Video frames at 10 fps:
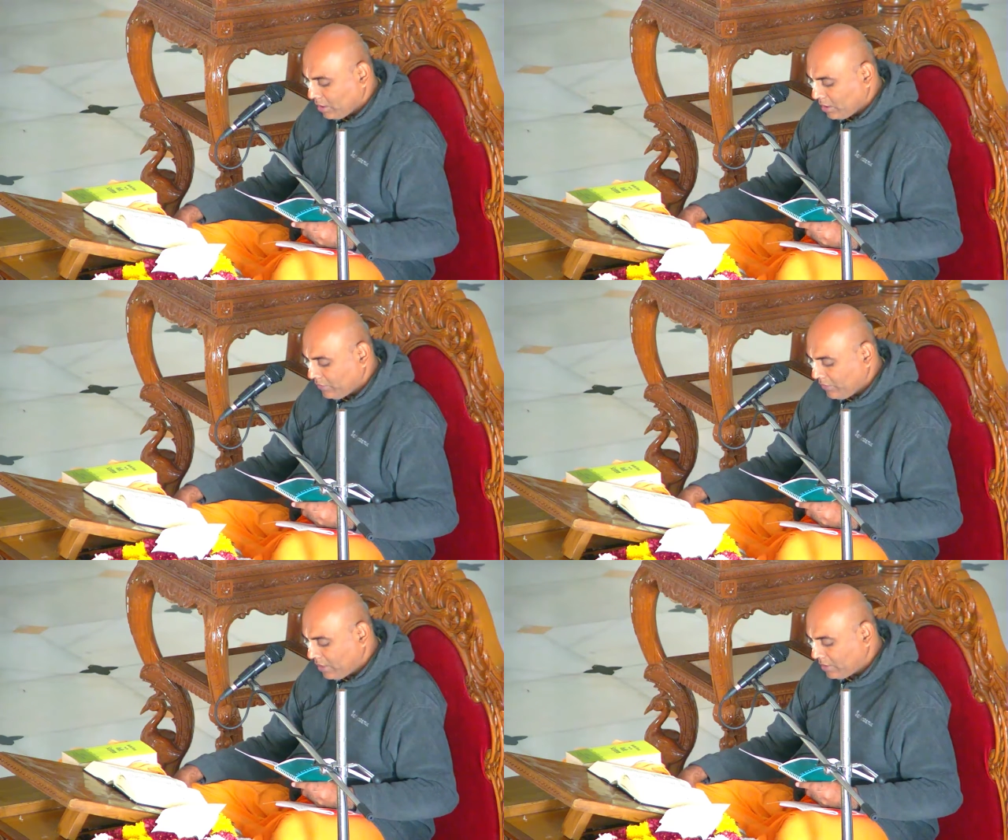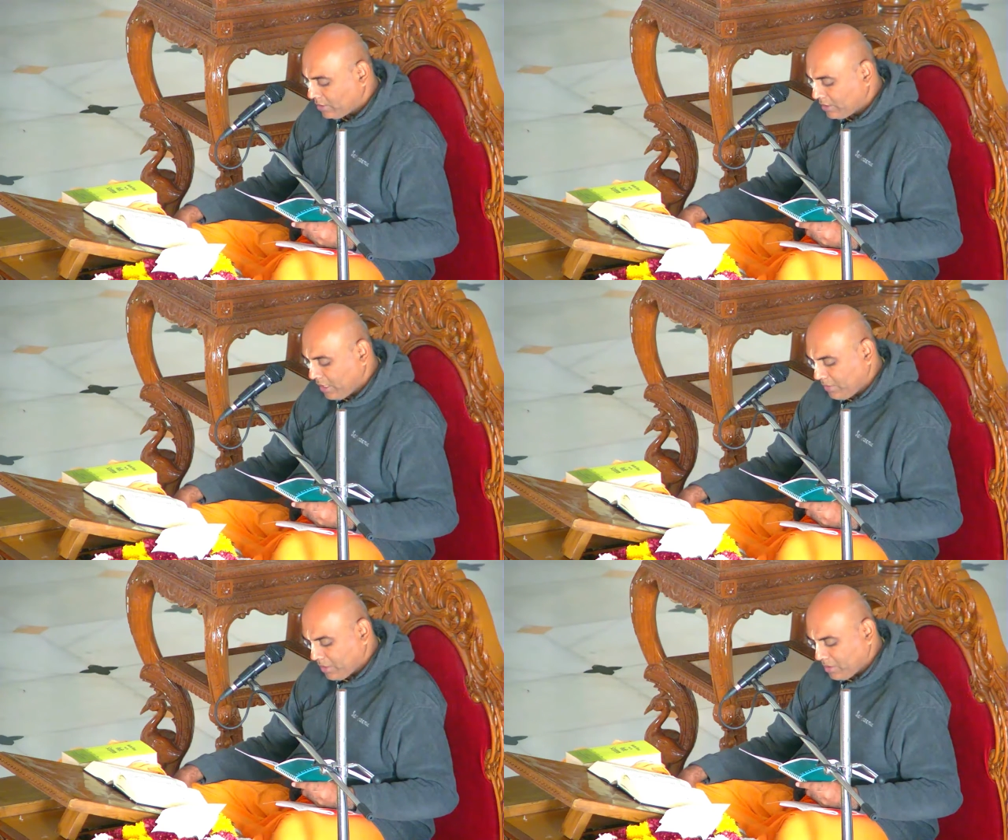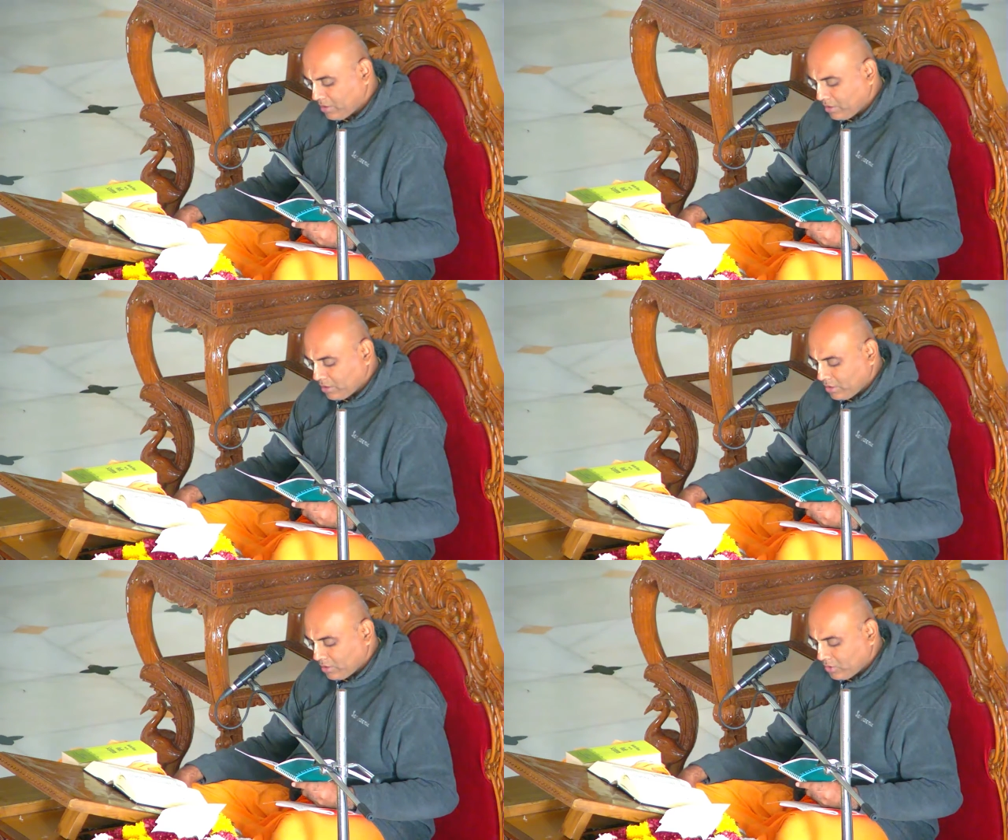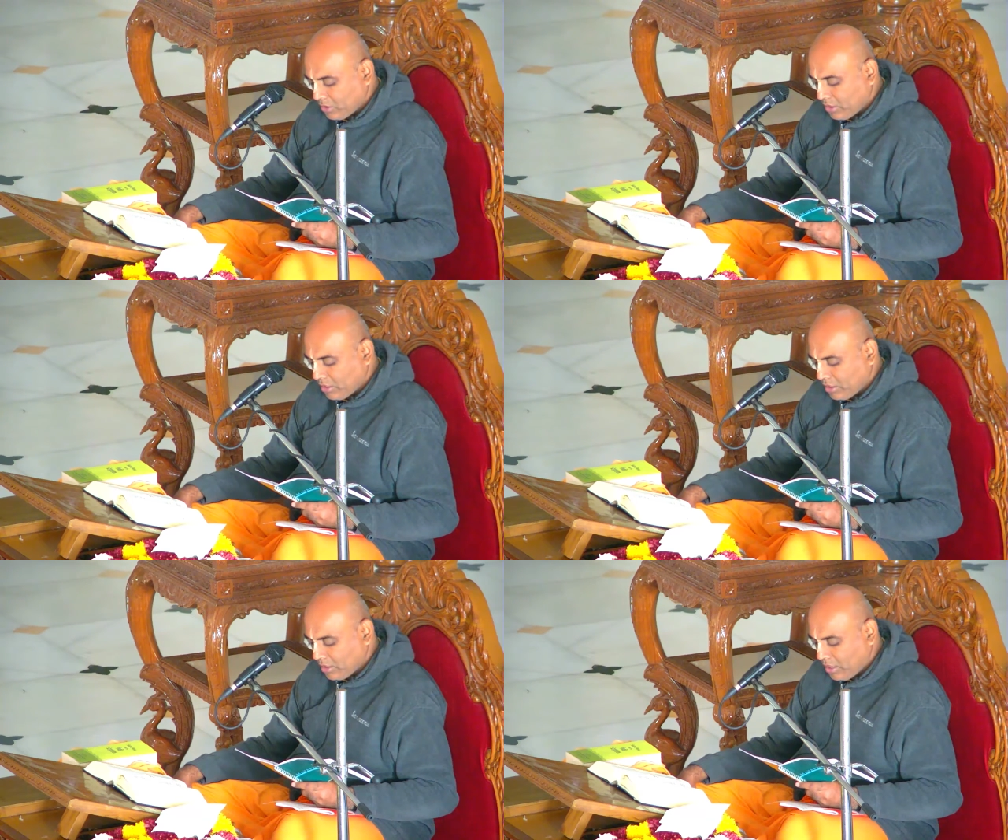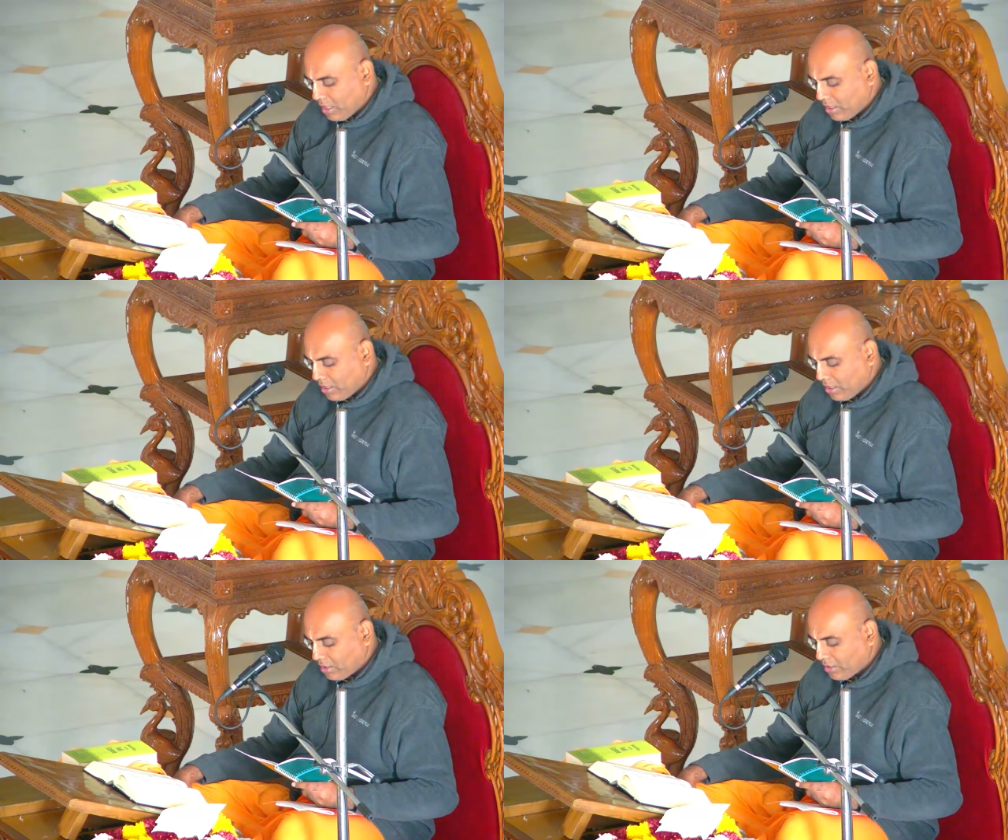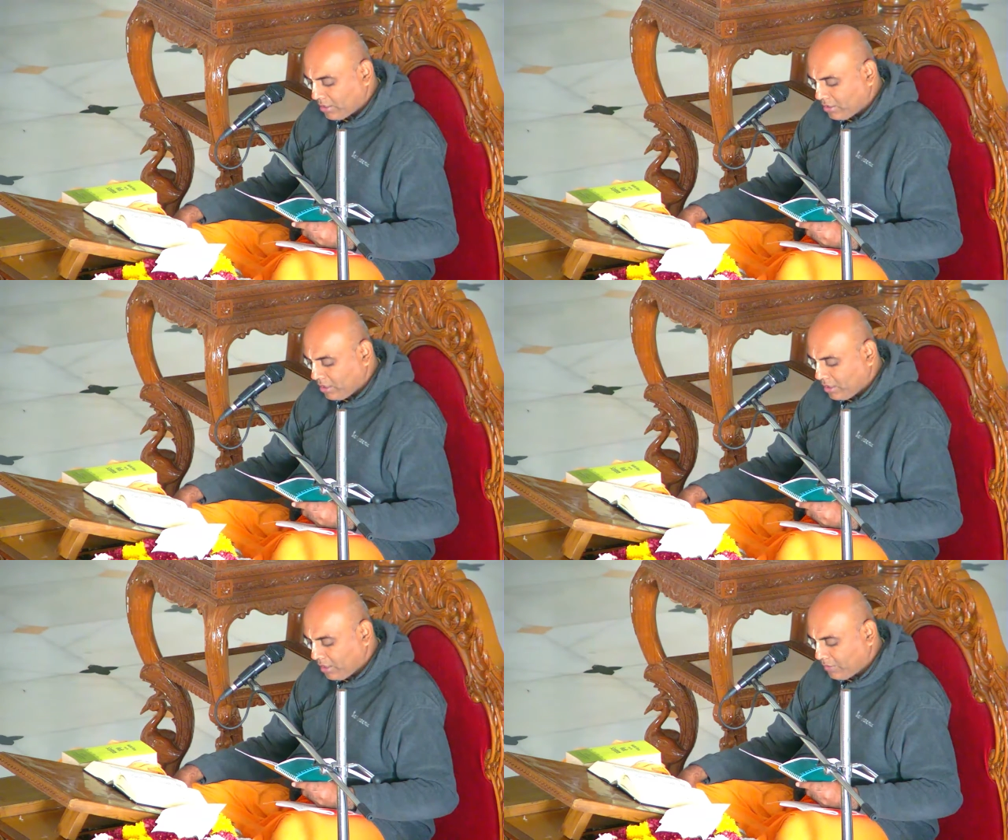His father's name is Shikara Datta